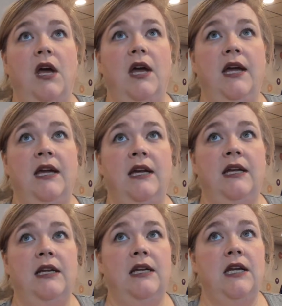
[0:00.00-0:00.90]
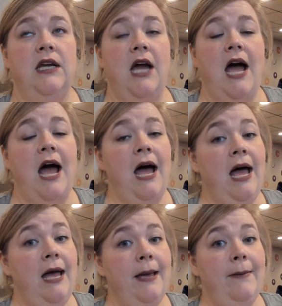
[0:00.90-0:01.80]
And
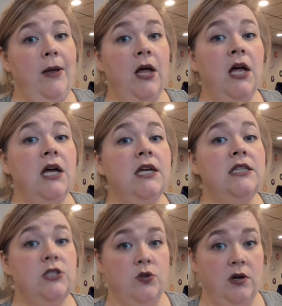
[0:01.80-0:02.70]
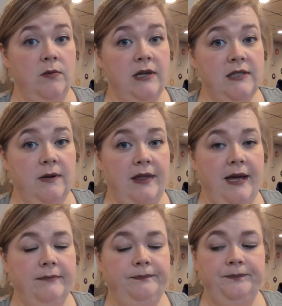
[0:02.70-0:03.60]
I'm on the struggle bus with
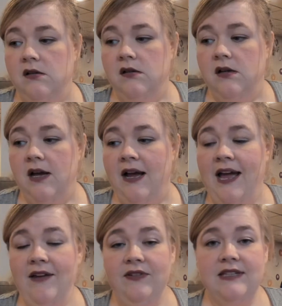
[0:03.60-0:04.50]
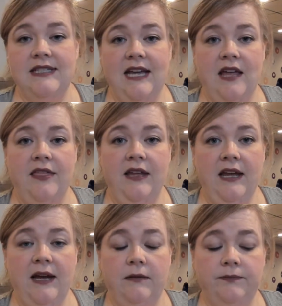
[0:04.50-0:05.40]
that. I have to say, I think
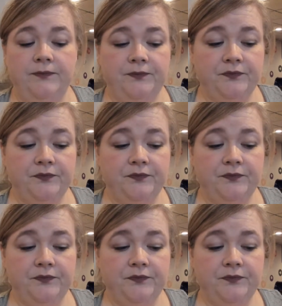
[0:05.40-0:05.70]
I'm,